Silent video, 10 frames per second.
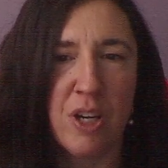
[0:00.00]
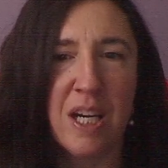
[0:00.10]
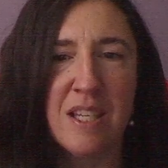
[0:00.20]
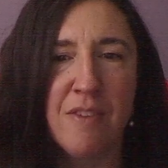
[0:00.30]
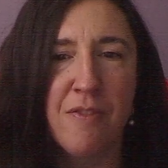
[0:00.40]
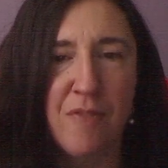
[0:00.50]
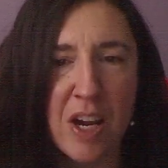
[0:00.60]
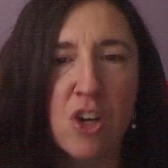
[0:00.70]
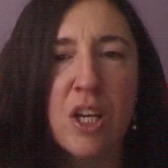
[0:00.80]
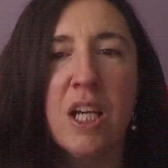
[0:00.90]
It is a
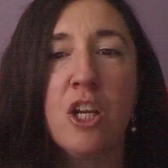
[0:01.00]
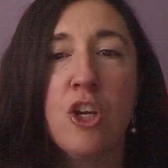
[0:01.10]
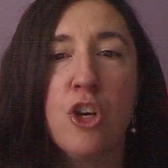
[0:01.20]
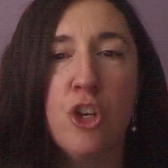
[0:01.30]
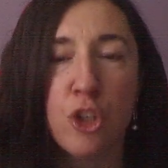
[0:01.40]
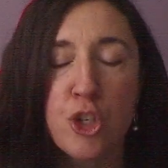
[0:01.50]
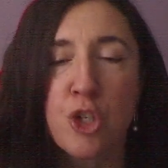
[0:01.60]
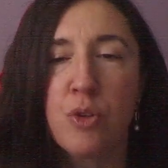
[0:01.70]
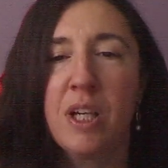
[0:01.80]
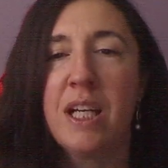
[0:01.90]
very
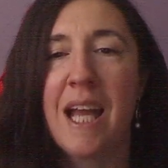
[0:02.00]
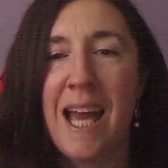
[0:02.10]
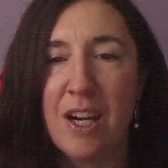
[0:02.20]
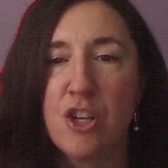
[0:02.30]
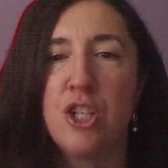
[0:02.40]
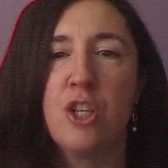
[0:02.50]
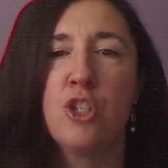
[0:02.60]
nurturing energy.